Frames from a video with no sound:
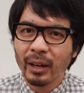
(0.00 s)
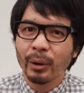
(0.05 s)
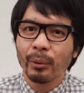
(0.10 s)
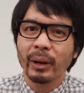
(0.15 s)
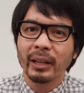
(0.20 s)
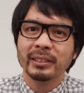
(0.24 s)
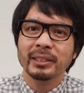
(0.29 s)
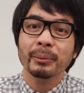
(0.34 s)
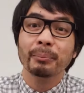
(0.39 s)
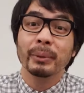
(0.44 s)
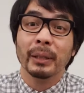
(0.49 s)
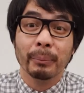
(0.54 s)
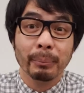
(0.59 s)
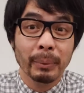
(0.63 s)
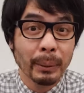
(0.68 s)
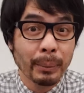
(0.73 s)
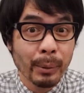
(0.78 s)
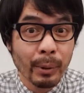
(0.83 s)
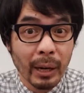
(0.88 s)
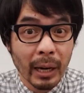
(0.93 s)
Quite simply,
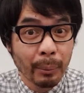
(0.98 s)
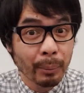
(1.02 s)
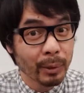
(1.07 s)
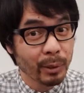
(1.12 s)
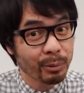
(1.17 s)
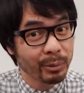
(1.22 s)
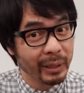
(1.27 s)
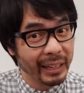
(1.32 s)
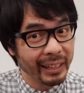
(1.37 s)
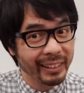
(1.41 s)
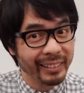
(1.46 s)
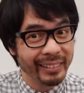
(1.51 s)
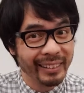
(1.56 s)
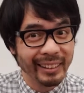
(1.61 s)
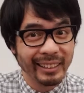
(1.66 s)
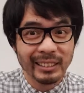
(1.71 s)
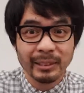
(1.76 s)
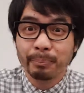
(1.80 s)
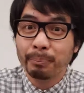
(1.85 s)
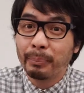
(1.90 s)
people were able to
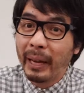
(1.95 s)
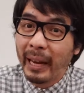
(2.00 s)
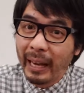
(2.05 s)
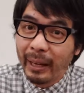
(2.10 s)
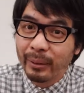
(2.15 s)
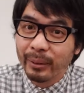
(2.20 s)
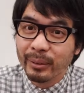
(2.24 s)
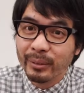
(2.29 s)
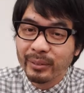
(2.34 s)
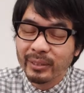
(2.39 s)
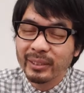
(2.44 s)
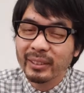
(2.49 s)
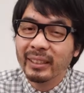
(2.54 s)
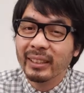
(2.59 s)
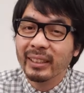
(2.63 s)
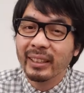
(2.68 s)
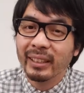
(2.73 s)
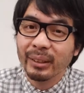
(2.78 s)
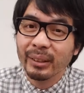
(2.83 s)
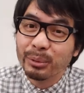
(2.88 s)
recognize patterns
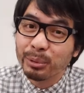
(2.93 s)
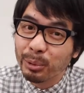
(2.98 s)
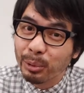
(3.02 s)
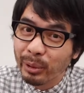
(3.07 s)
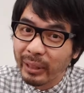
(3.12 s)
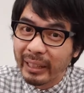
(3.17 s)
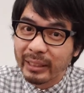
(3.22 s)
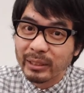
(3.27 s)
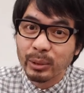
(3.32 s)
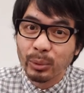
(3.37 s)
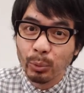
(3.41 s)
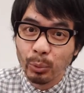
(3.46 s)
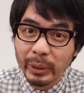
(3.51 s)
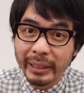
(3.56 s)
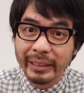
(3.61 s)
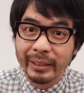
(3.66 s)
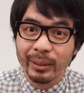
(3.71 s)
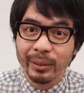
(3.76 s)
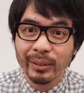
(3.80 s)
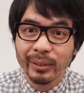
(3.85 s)
in the roulette's
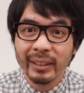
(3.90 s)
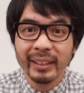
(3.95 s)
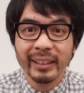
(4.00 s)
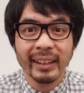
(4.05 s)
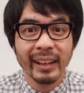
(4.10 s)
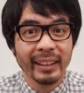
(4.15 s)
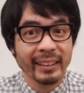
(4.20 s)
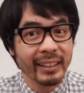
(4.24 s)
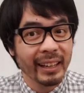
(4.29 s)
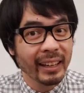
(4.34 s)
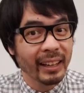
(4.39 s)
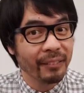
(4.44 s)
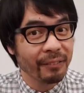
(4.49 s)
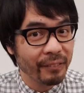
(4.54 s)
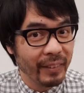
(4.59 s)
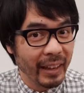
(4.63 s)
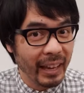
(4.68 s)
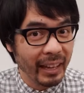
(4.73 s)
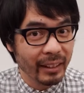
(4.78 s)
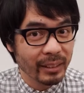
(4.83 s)
wheel and take
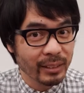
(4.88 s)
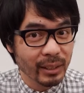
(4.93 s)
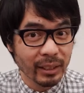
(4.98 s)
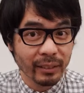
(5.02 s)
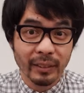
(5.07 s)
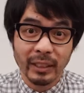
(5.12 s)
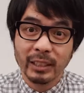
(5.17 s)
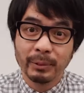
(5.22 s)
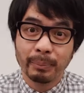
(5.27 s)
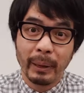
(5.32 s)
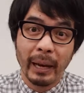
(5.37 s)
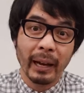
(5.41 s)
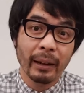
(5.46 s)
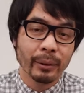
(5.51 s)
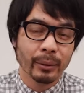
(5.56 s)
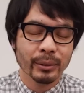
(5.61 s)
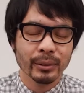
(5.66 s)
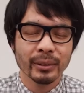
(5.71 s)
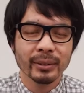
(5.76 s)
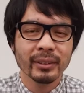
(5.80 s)
advantage of these
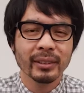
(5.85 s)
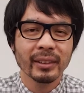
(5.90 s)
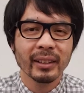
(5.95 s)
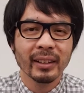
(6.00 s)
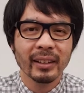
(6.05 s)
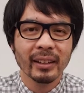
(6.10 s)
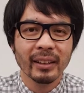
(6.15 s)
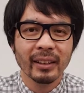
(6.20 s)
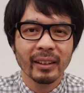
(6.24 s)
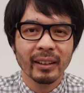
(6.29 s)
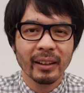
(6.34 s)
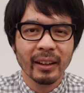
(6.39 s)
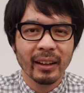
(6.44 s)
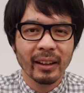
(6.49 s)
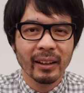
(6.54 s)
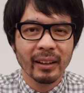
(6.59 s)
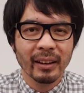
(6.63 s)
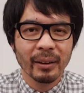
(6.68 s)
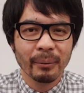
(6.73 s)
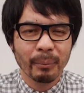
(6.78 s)
patterns.
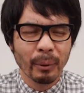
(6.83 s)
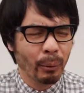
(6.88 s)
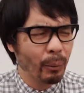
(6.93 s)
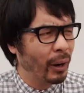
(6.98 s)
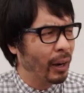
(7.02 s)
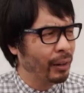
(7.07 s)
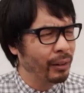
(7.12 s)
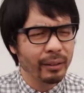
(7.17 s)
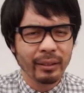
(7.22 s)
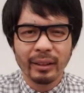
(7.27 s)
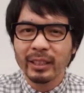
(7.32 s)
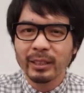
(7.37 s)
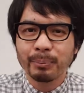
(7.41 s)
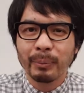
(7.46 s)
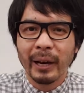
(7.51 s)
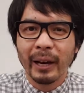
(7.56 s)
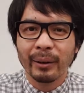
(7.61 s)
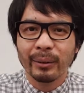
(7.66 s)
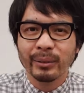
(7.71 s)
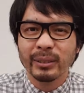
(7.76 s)
But why do these
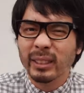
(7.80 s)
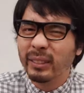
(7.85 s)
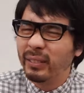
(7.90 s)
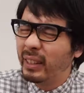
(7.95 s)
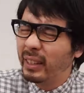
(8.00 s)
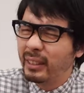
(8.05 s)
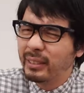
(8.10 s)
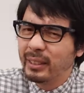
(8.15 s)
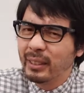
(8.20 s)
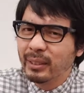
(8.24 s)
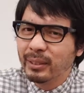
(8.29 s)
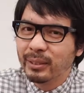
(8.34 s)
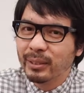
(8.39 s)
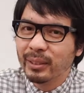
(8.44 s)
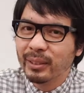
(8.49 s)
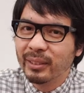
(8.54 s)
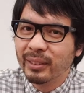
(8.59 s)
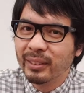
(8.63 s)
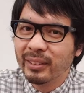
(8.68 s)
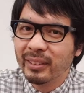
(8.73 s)
patterns even
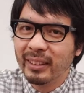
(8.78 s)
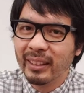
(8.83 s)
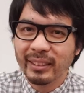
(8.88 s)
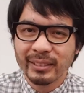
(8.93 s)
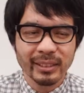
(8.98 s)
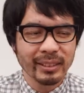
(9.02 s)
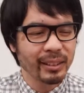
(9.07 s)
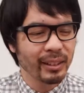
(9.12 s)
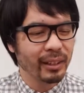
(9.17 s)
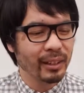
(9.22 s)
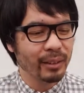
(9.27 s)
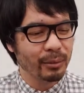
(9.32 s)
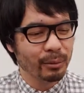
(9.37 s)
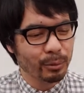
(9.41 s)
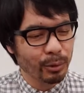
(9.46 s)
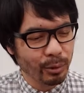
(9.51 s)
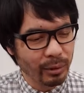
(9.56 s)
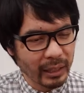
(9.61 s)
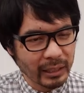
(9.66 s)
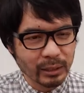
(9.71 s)
exist? Isn't a
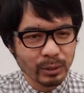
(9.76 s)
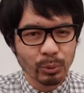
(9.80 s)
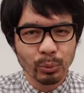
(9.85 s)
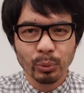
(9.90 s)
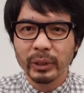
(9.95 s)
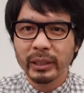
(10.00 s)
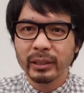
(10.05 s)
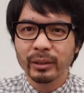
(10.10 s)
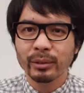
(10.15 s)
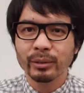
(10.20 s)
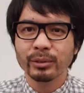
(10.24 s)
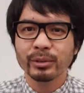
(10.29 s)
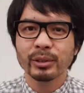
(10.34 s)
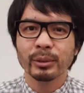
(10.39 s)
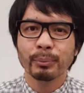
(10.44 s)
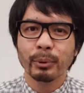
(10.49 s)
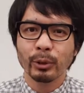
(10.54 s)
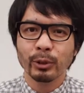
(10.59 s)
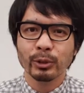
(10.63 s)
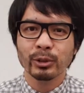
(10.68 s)
roulette's wheel
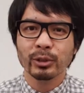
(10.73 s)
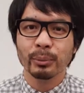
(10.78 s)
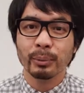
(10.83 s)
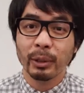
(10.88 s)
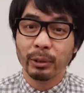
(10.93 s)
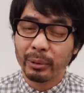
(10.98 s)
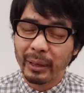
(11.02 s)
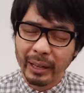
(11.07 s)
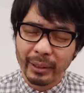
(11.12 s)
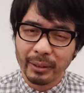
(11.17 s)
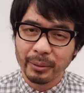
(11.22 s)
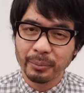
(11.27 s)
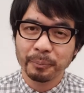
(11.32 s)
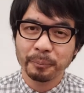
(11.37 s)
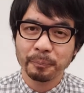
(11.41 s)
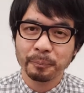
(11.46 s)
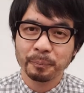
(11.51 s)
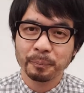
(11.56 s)
supposed to be random?